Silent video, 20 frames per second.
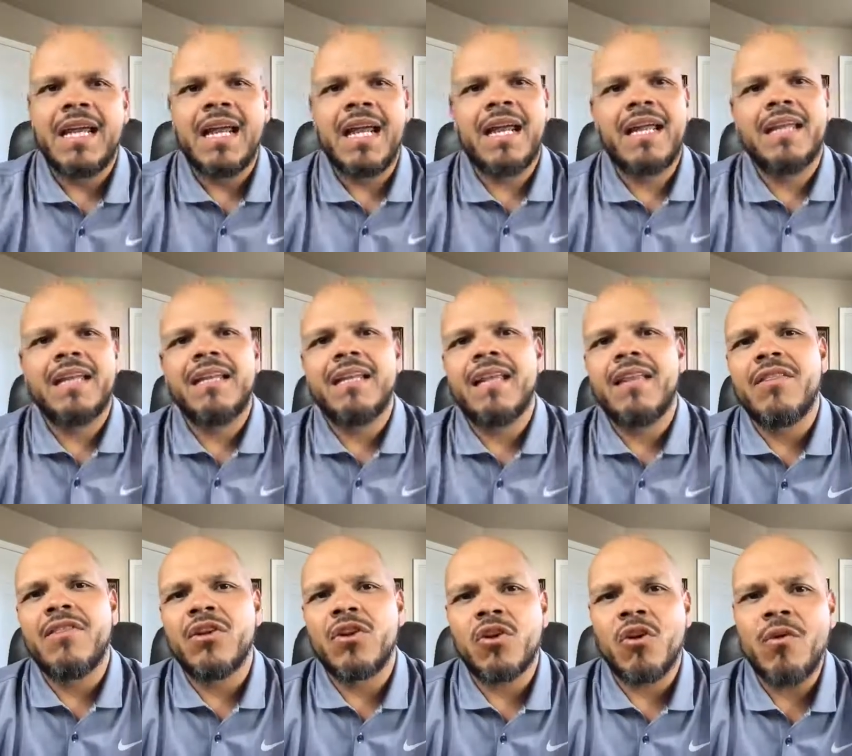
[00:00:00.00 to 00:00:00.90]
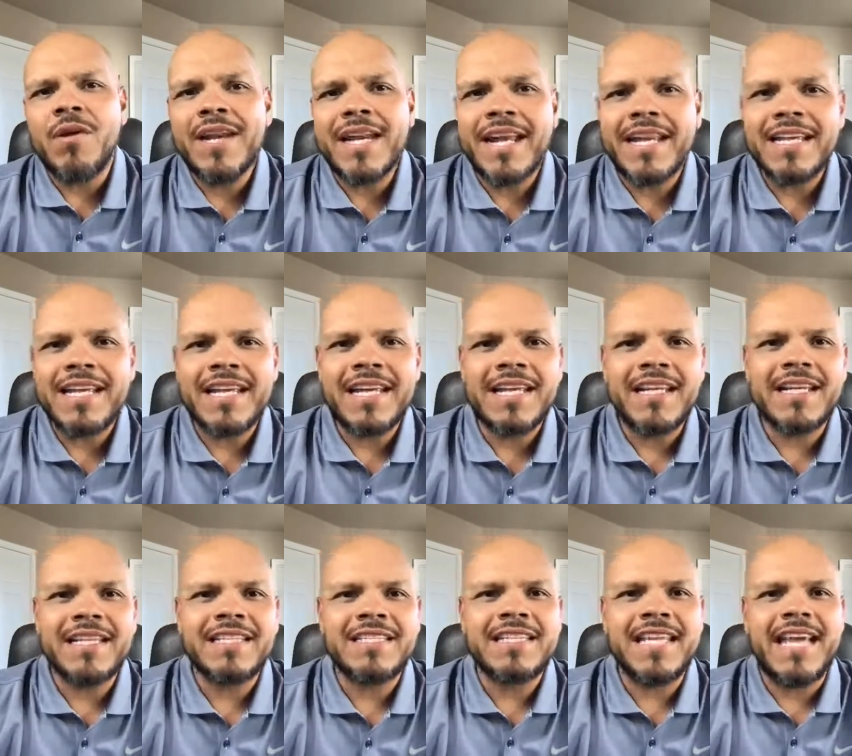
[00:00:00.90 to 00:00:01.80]
And the growing idea
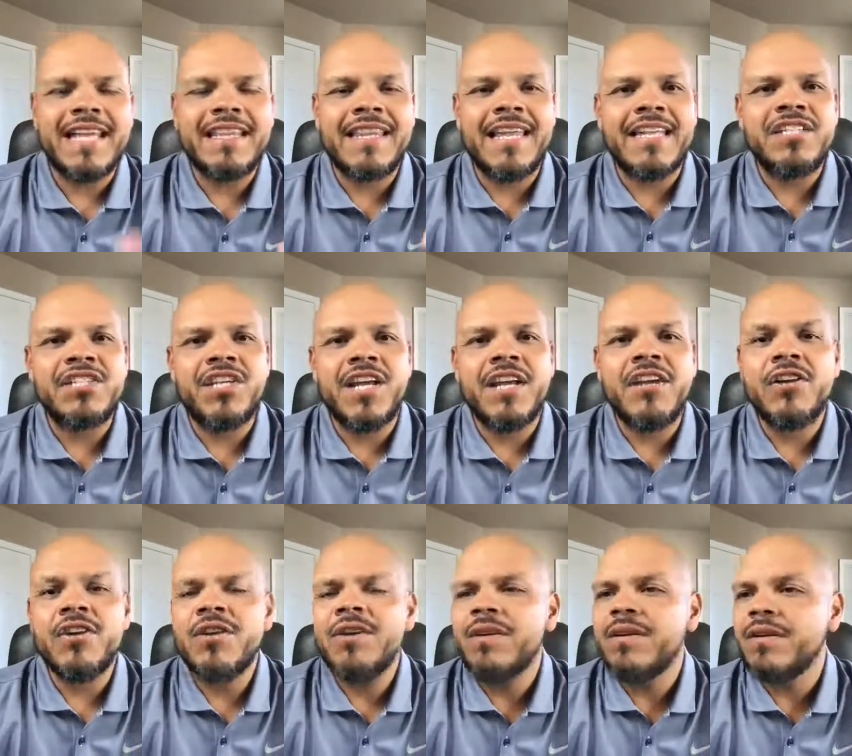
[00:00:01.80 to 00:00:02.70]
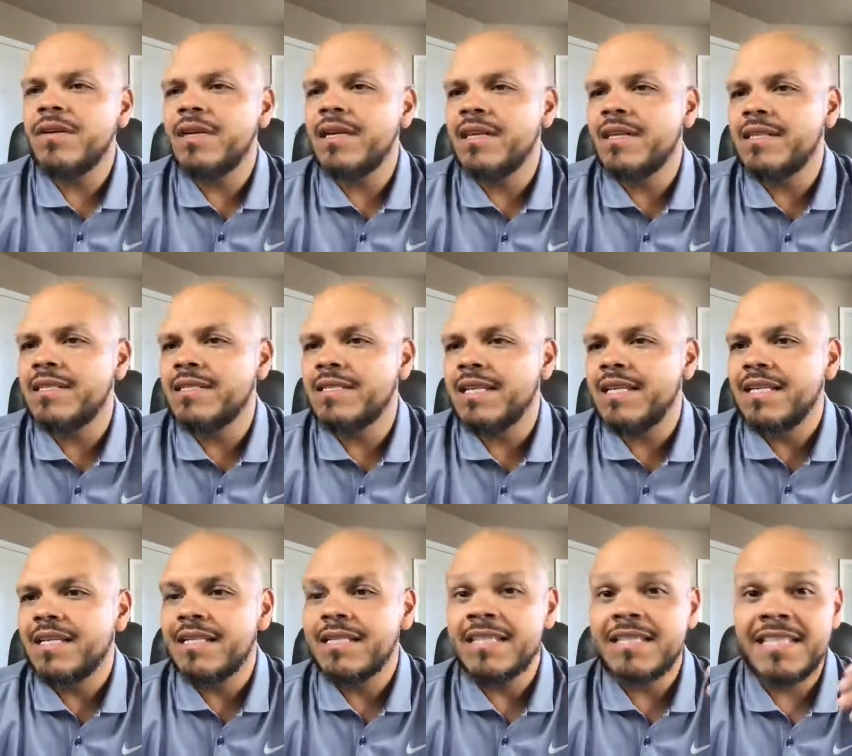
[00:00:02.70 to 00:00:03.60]
is that, that gender is
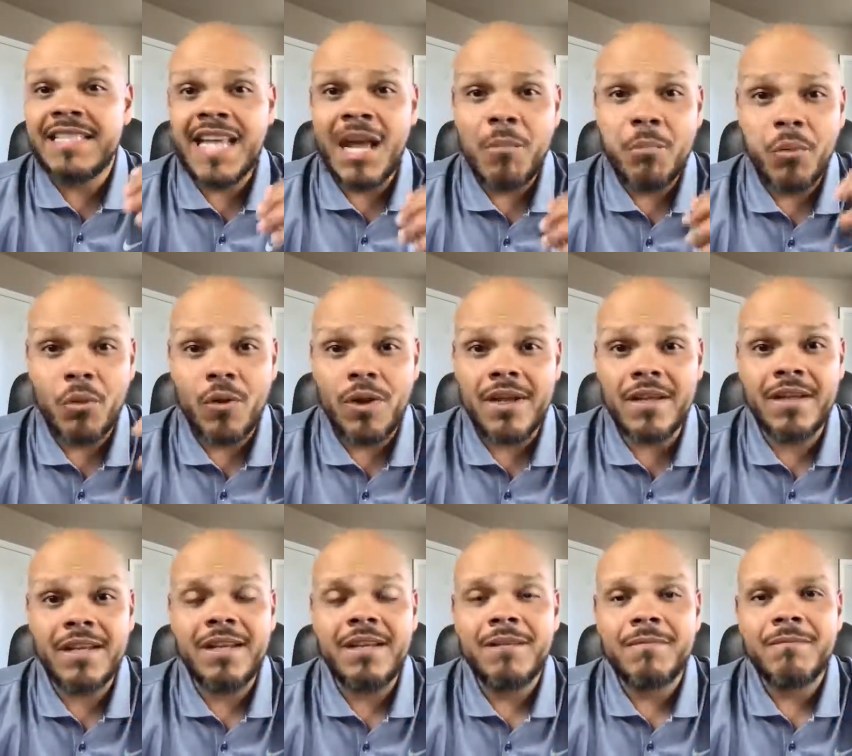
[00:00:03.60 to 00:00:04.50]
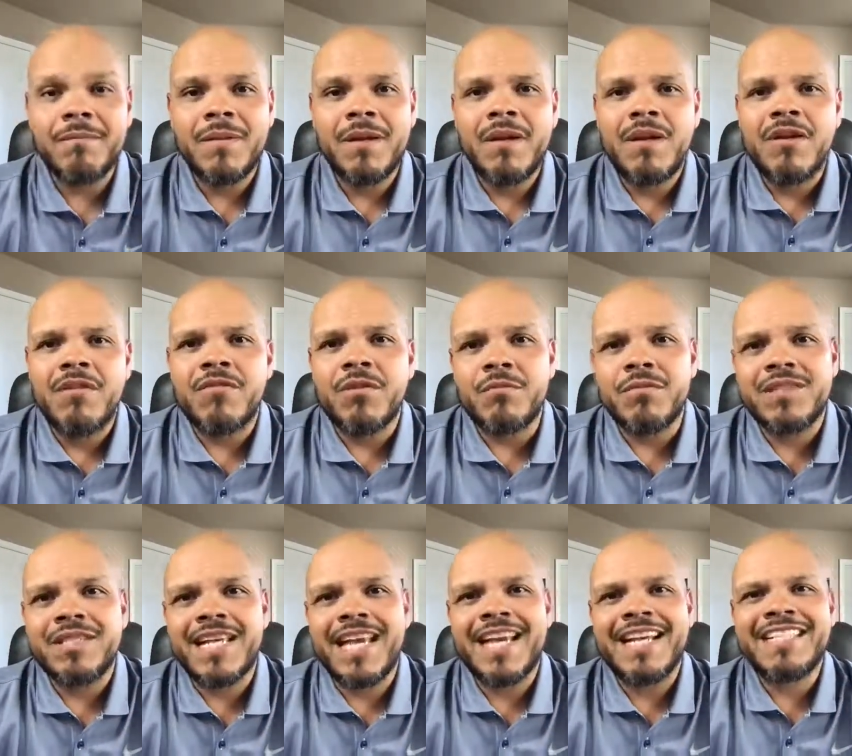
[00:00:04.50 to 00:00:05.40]
separated from
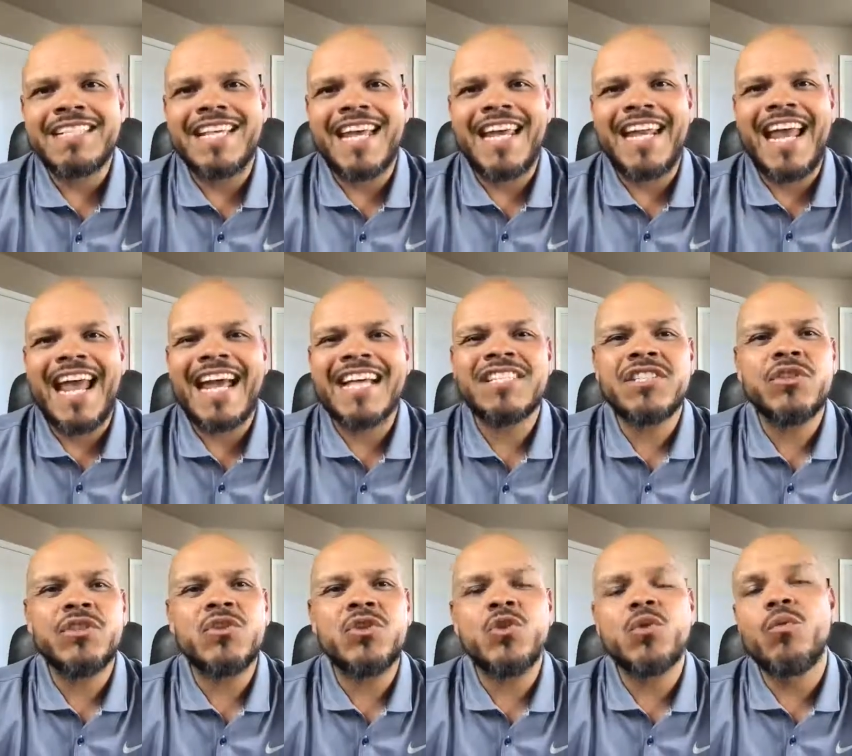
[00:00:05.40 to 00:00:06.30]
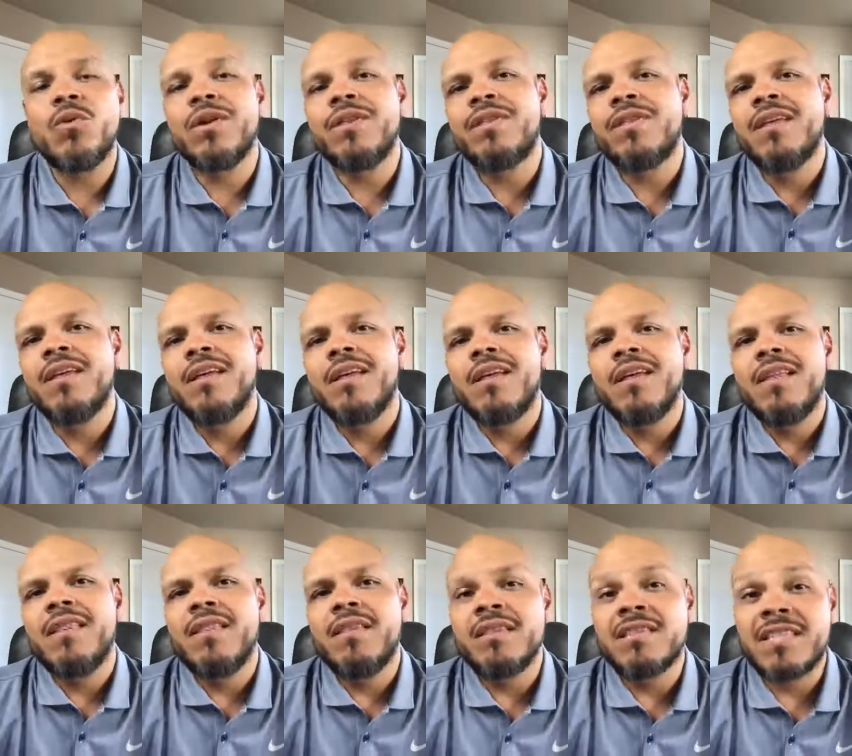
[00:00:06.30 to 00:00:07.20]
sex and has to do with
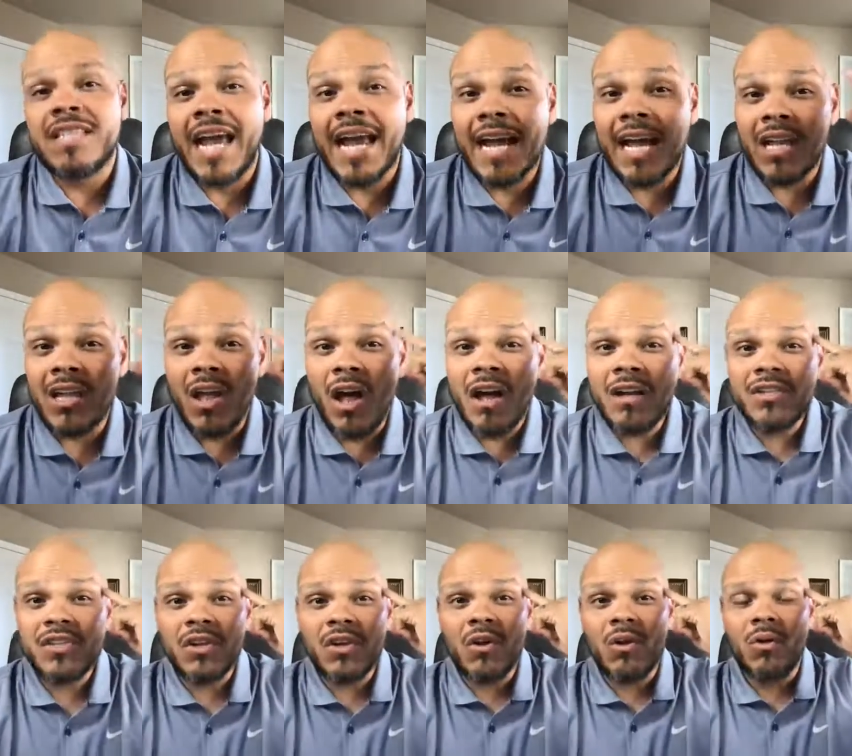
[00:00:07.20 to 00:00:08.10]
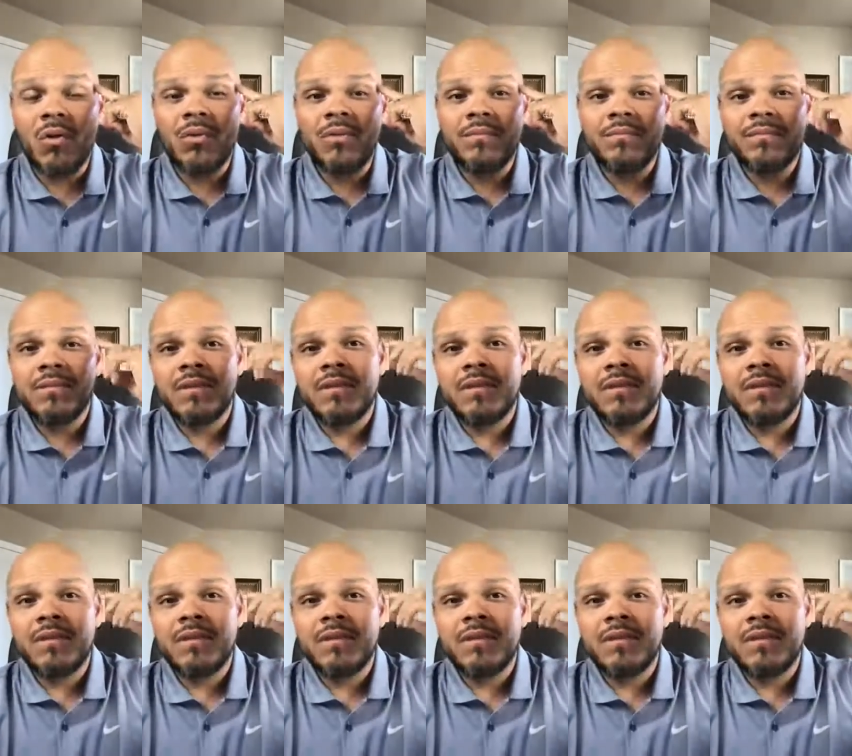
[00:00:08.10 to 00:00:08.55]
the psychological,